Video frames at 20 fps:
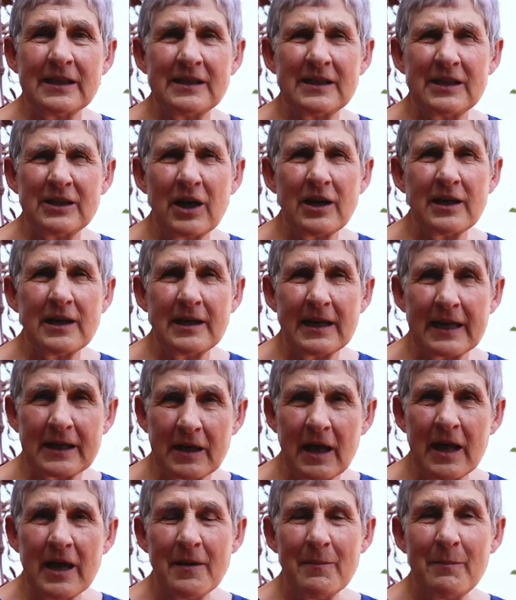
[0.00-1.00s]
It started
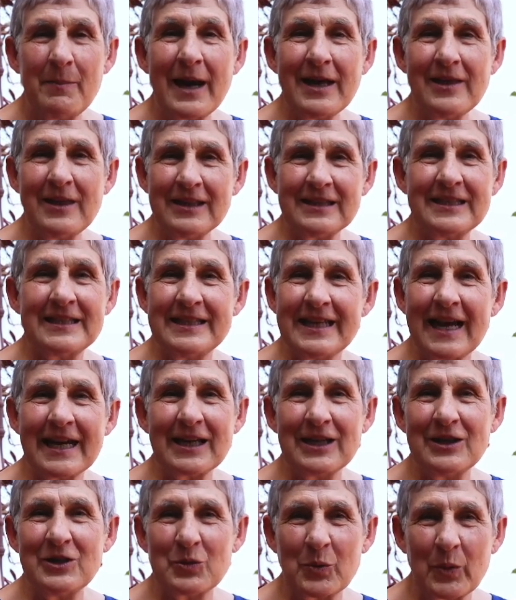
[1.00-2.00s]
like by the
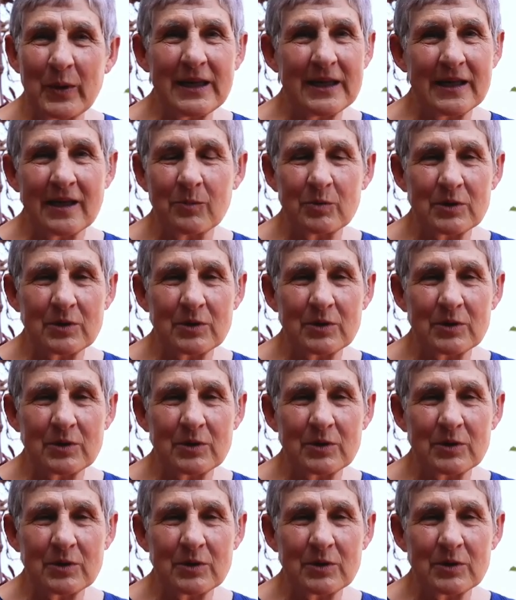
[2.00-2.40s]
second week,